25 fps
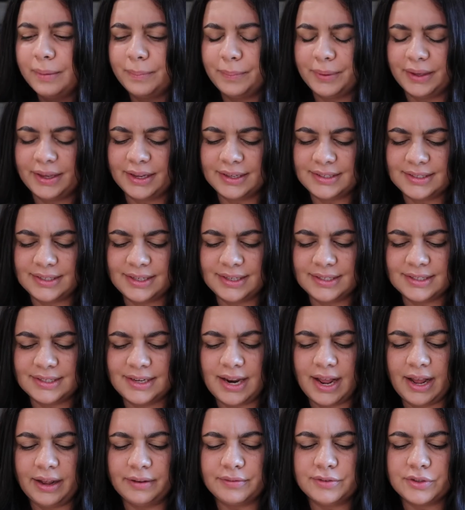because it
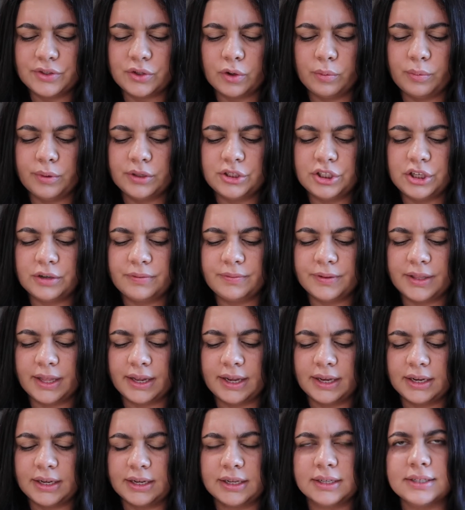doesn't have so much of
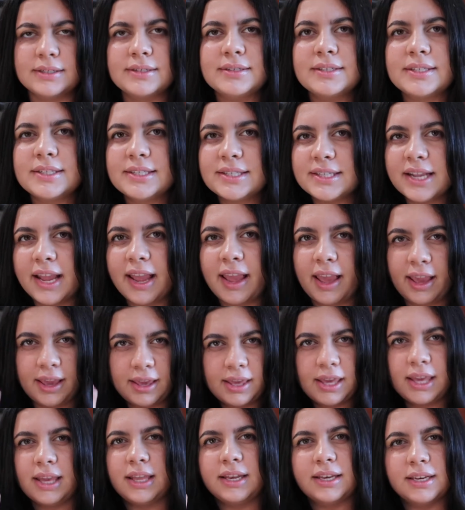like a
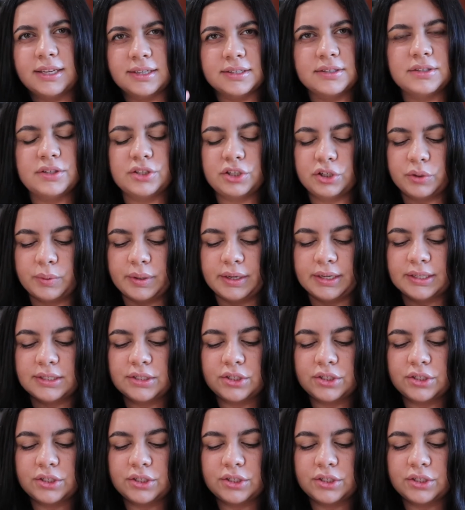tanginess to it.